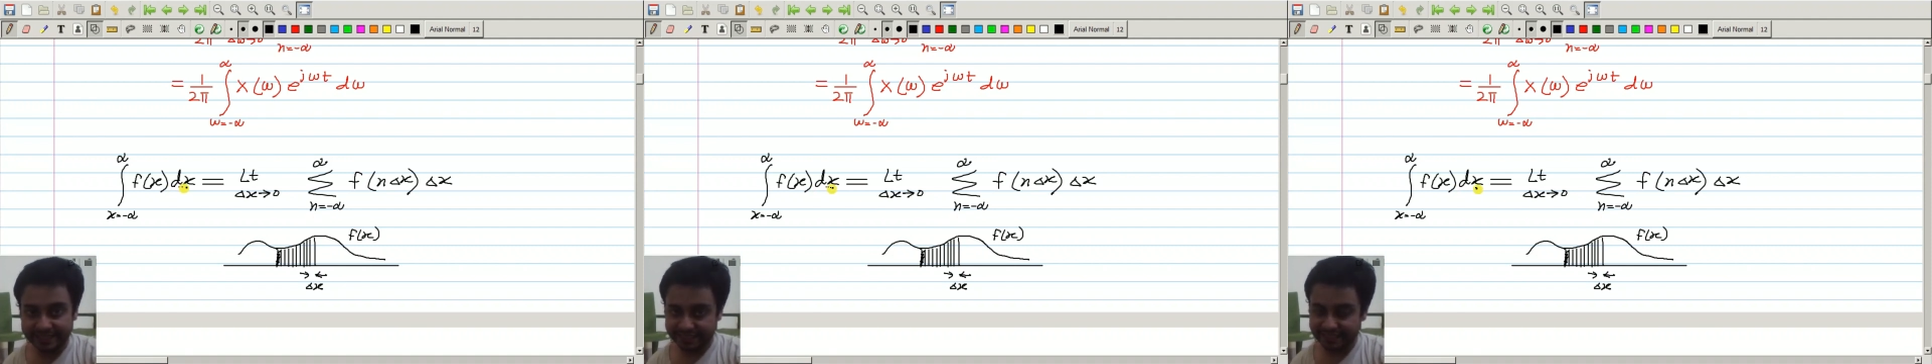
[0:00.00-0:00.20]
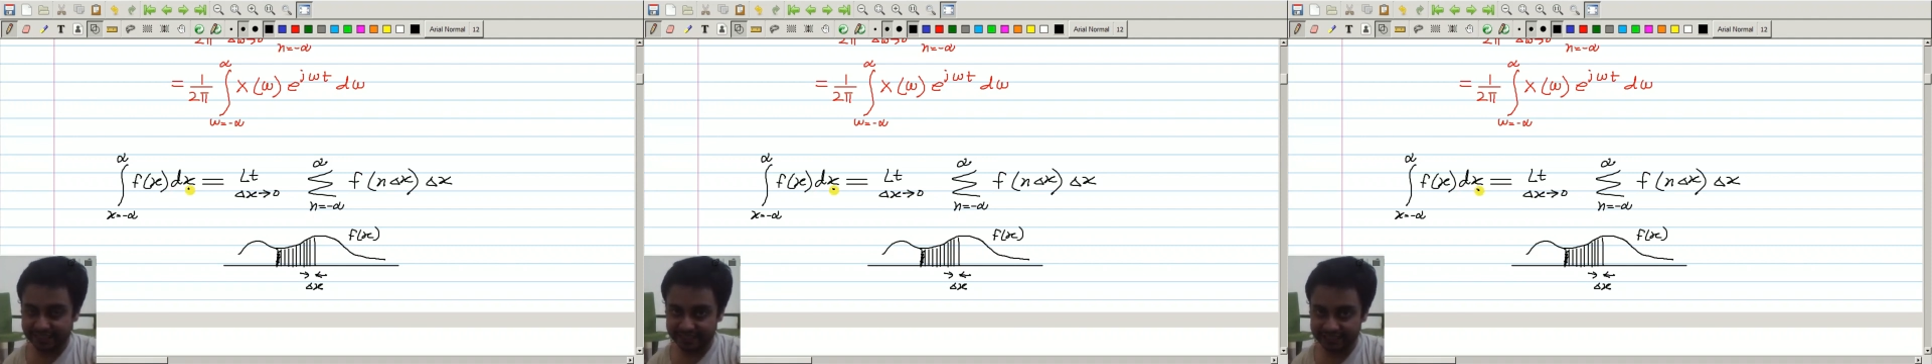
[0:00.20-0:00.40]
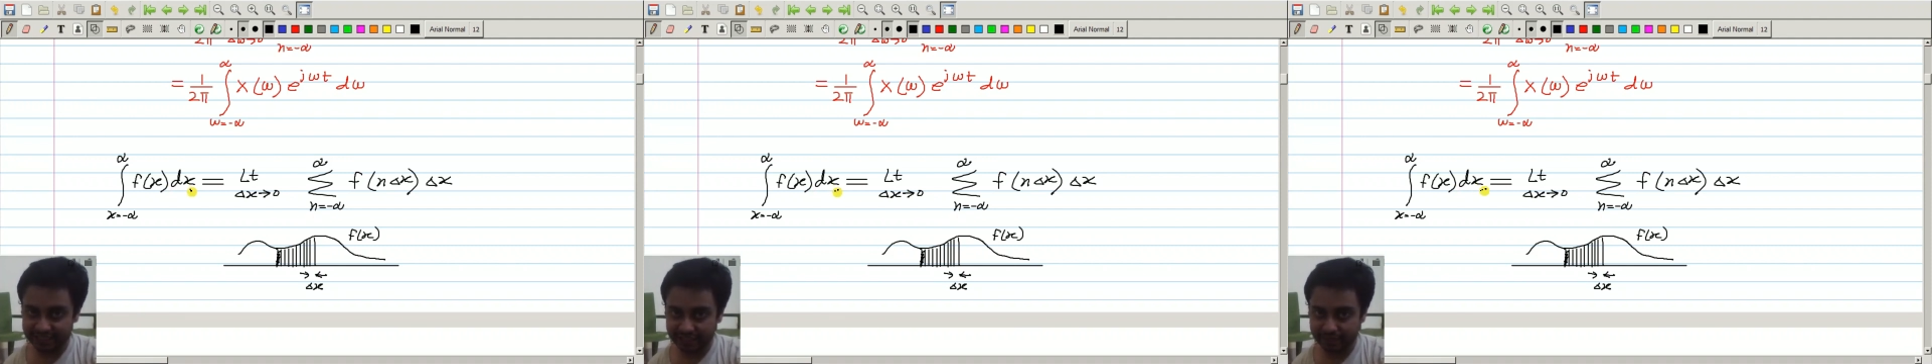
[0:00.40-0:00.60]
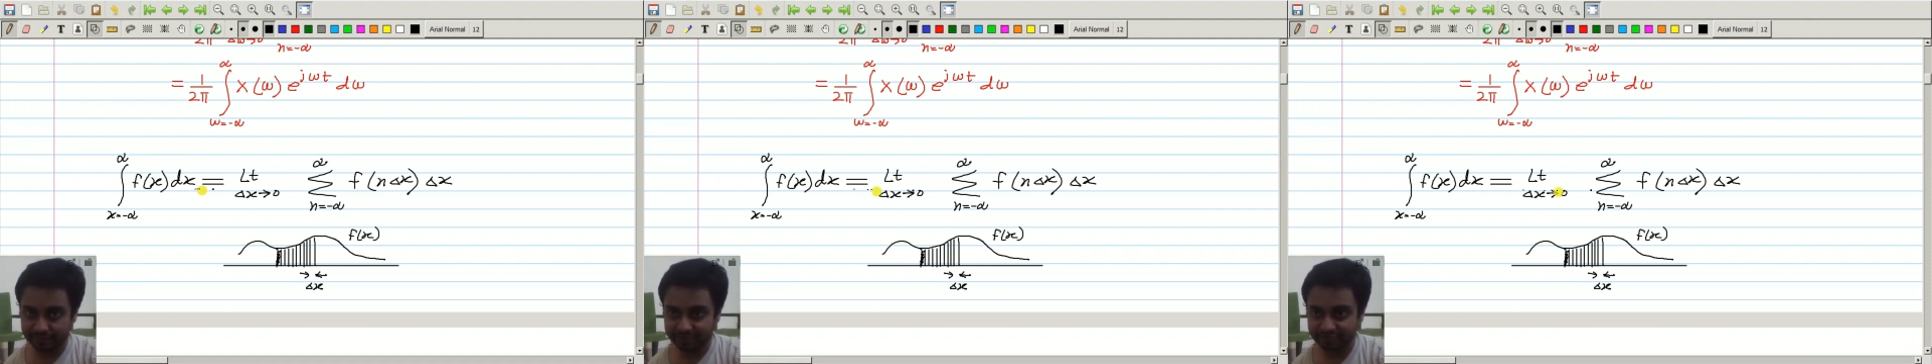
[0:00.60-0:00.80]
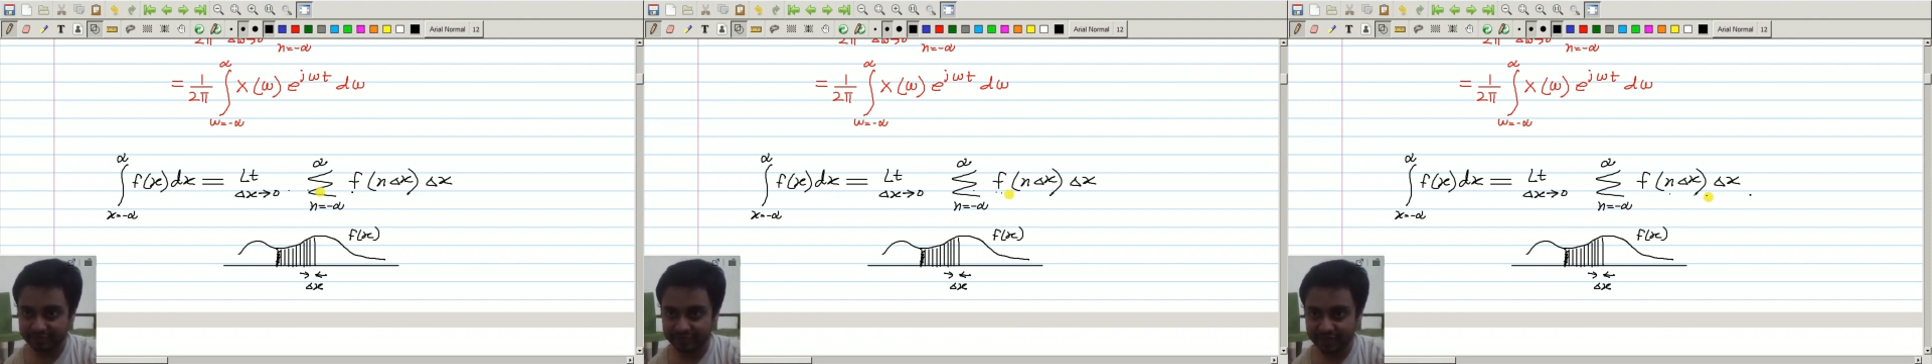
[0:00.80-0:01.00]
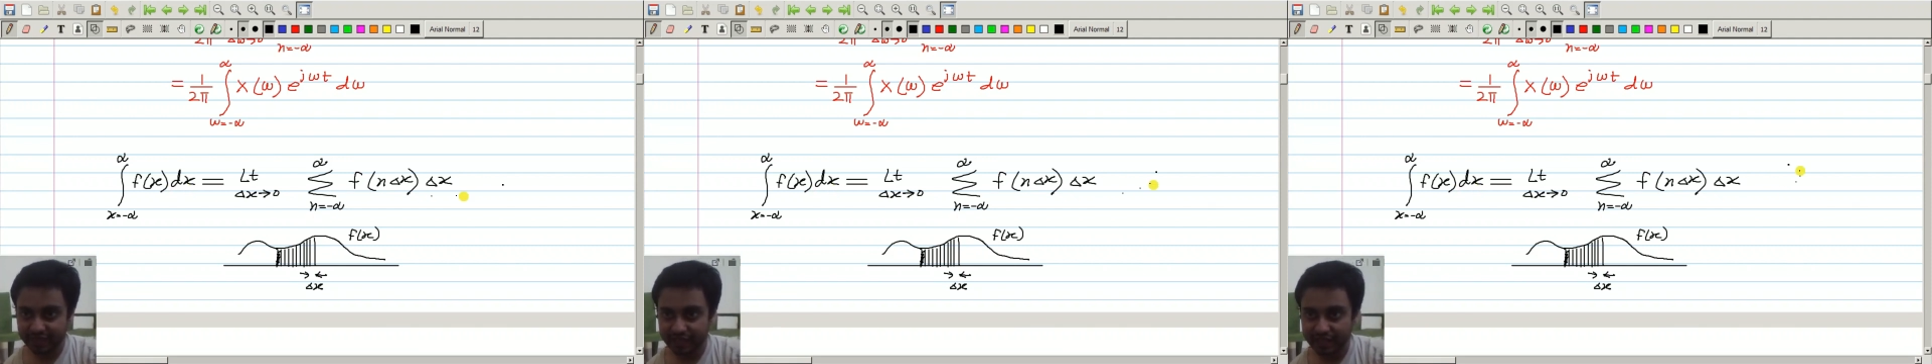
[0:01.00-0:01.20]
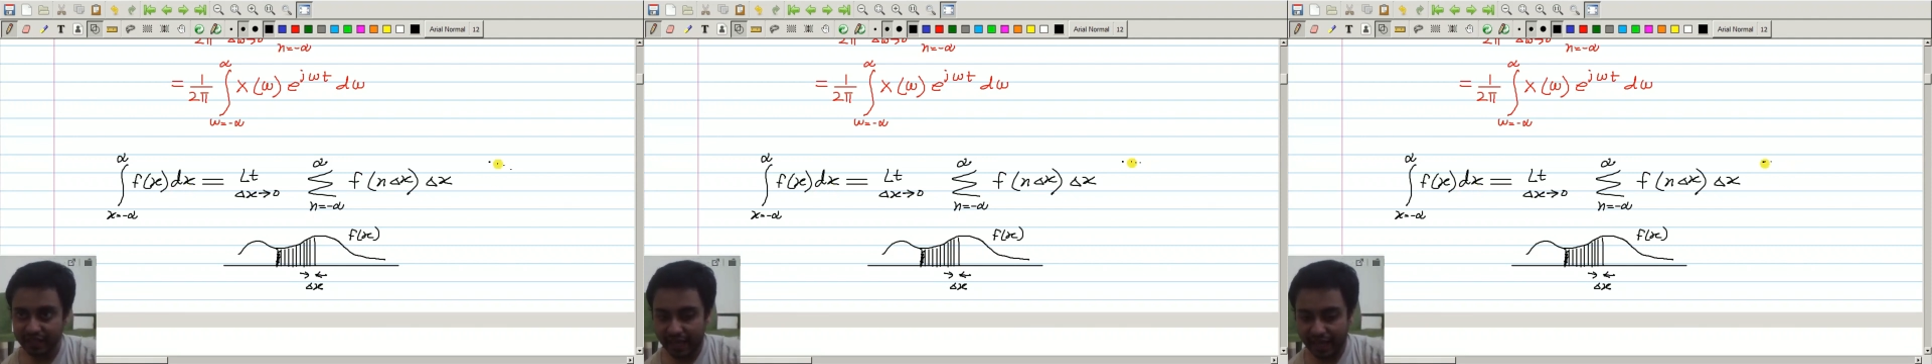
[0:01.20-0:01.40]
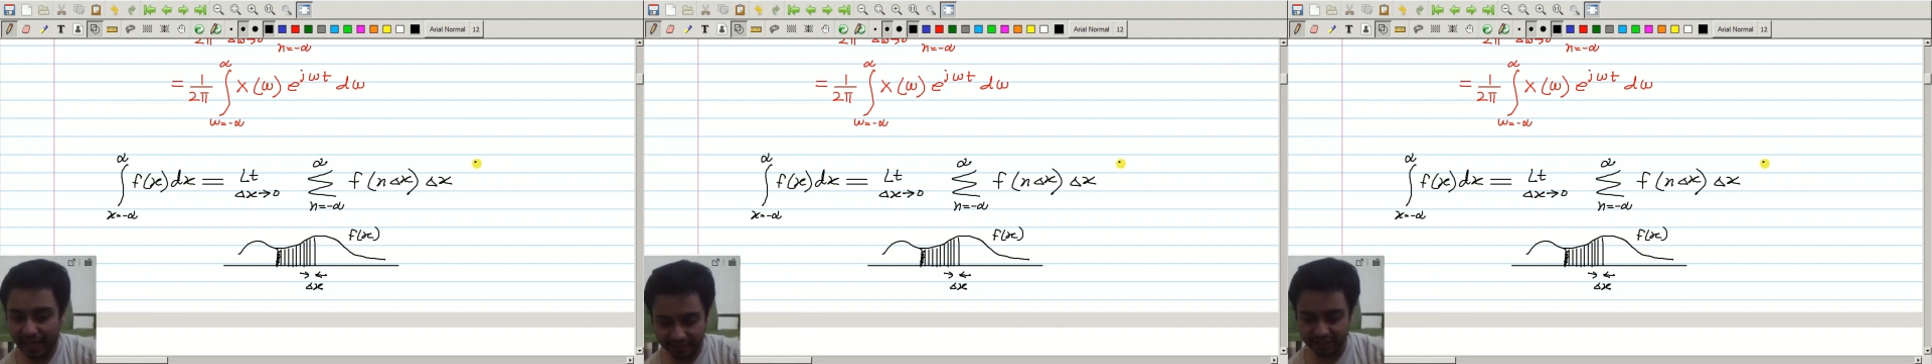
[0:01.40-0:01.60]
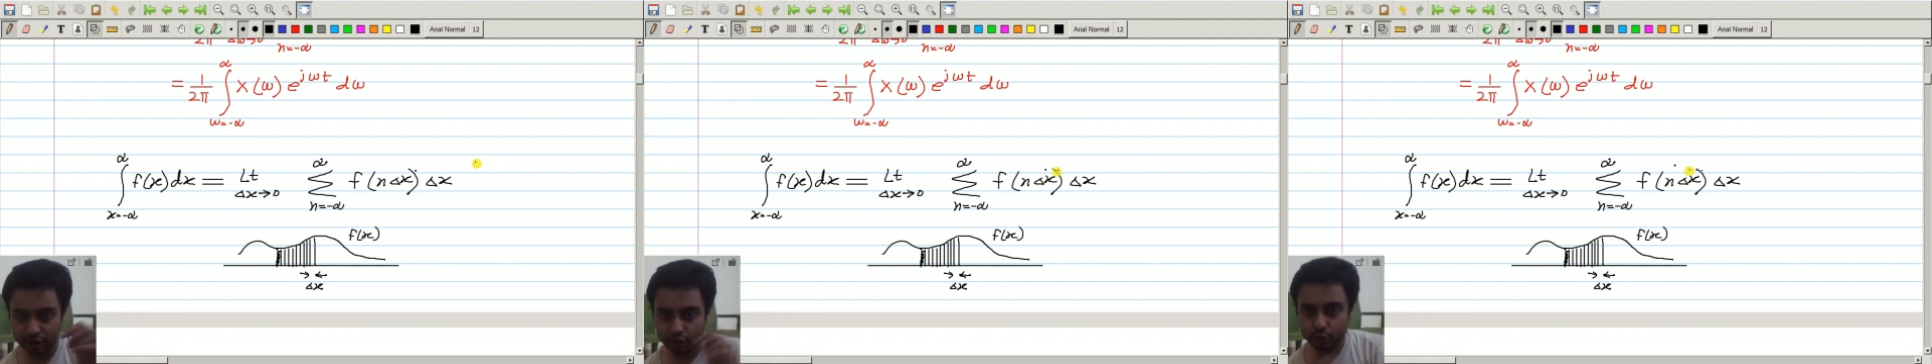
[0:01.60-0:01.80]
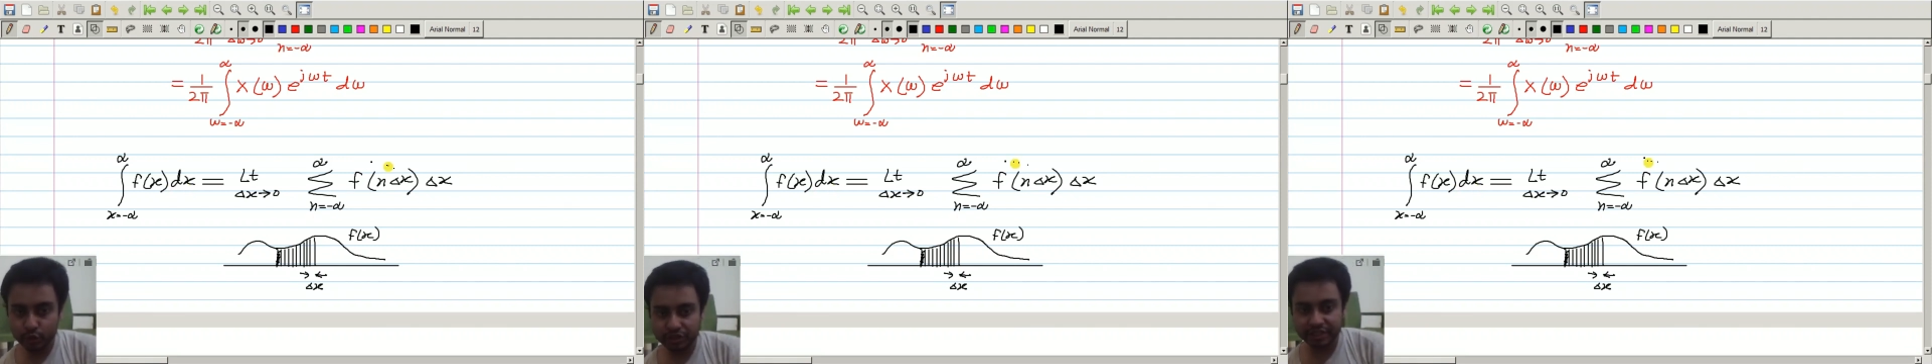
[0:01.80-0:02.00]
And using this
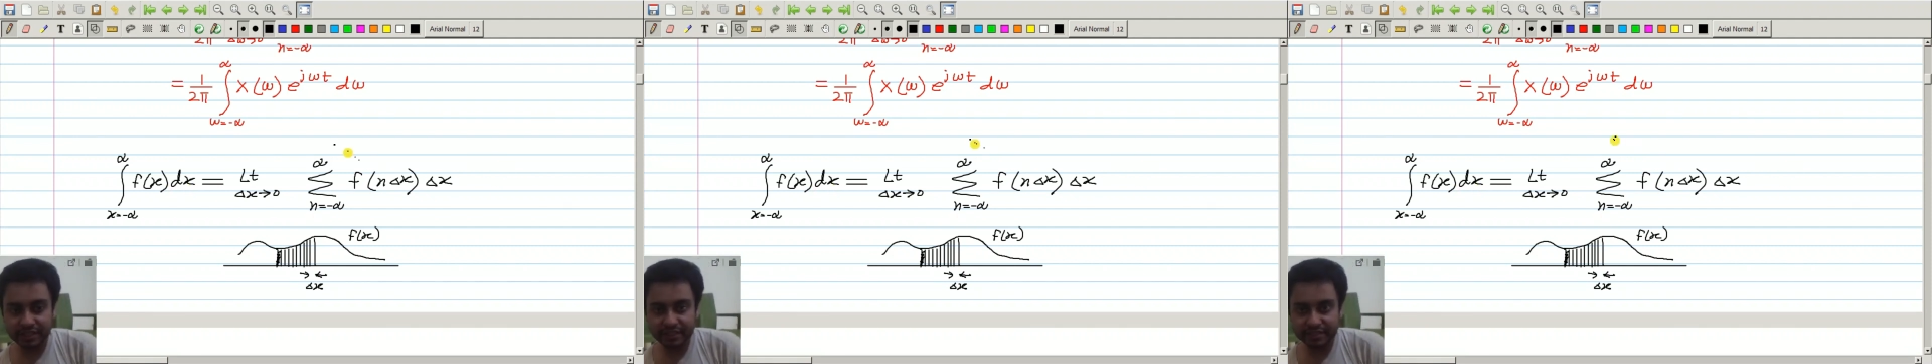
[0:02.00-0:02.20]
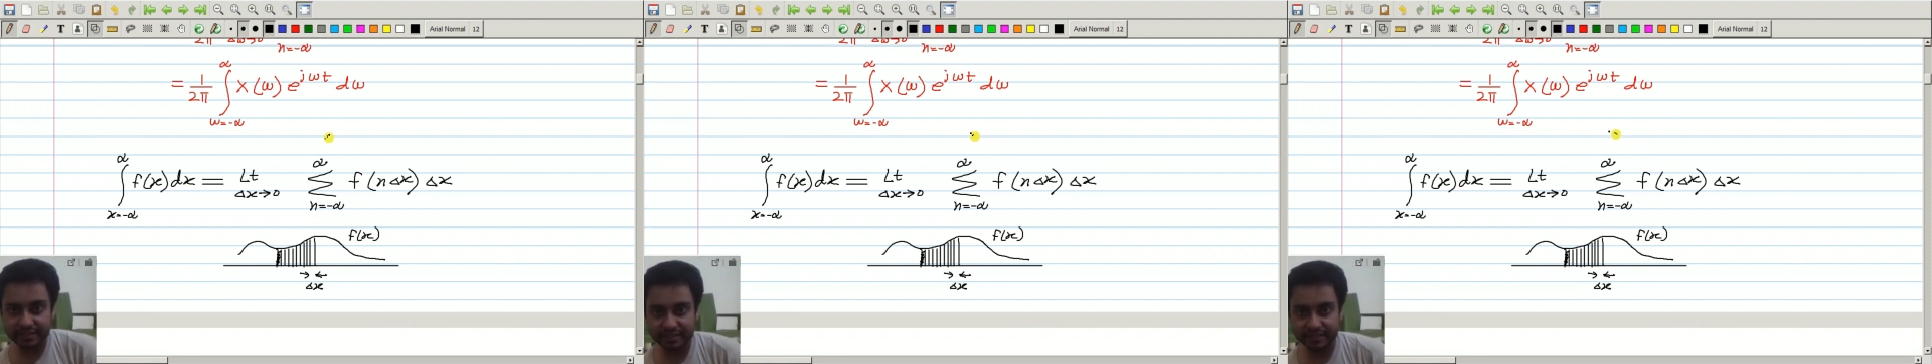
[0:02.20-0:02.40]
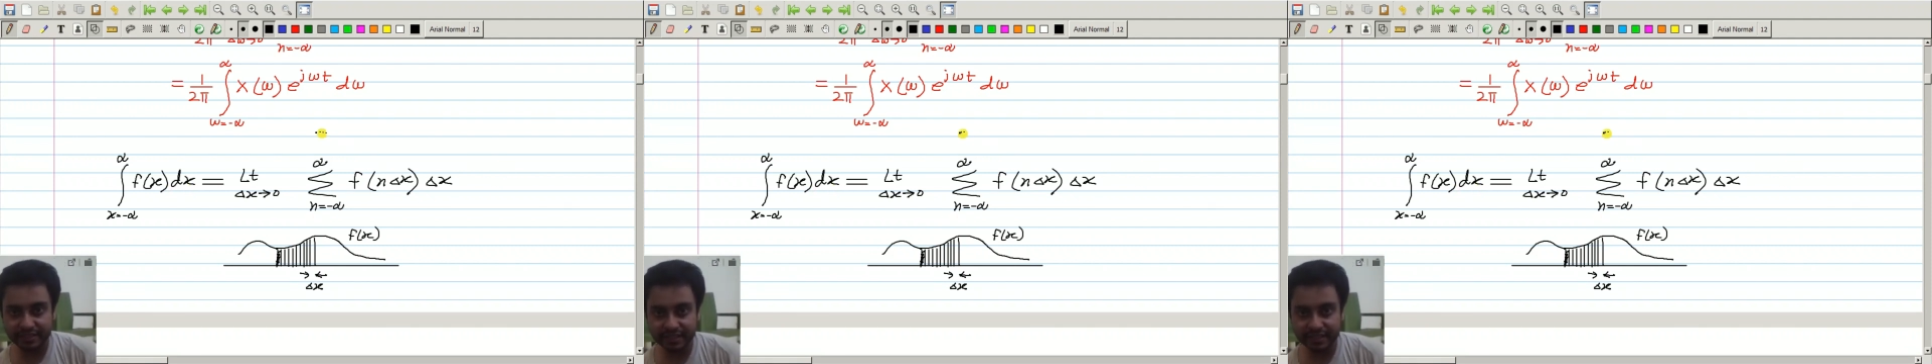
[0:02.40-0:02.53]
idea,